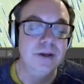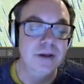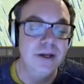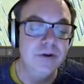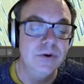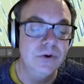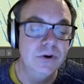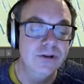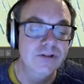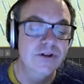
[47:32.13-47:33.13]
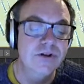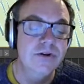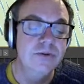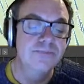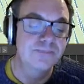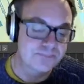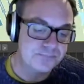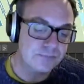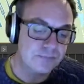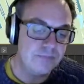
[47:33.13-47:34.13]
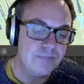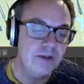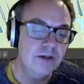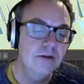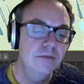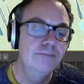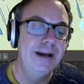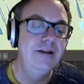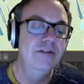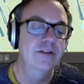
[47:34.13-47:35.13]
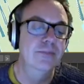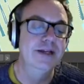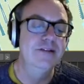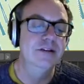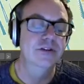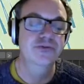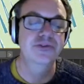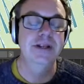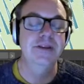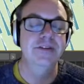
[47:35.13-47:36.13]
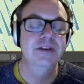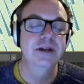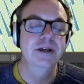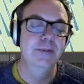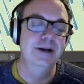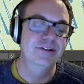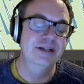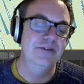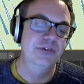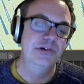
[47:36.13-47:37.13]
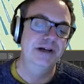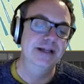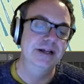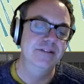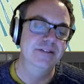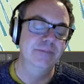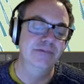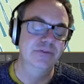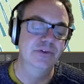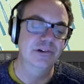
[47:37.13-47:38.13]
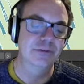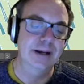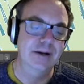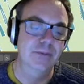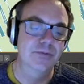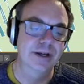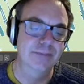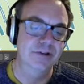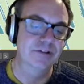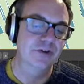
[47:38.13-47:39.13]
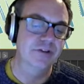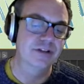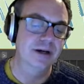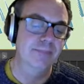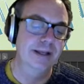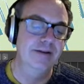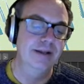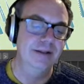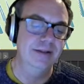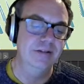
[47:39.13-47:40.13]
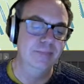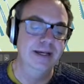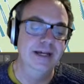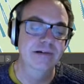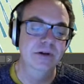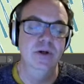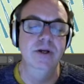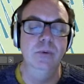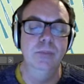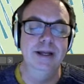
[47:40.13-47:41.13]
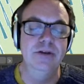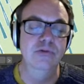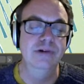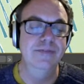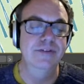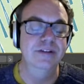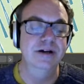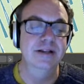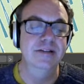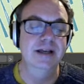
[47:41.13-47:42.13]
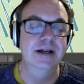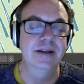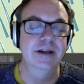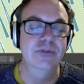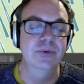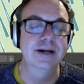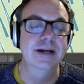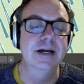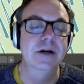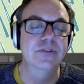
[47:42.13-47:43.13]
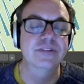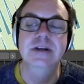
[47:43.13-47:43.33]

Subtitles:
In order to bend the piece at the front, I'm actually going to have to create that in a separate forest pack object, because if I start bending this bit here, it will bend all around the sides and everywhere else.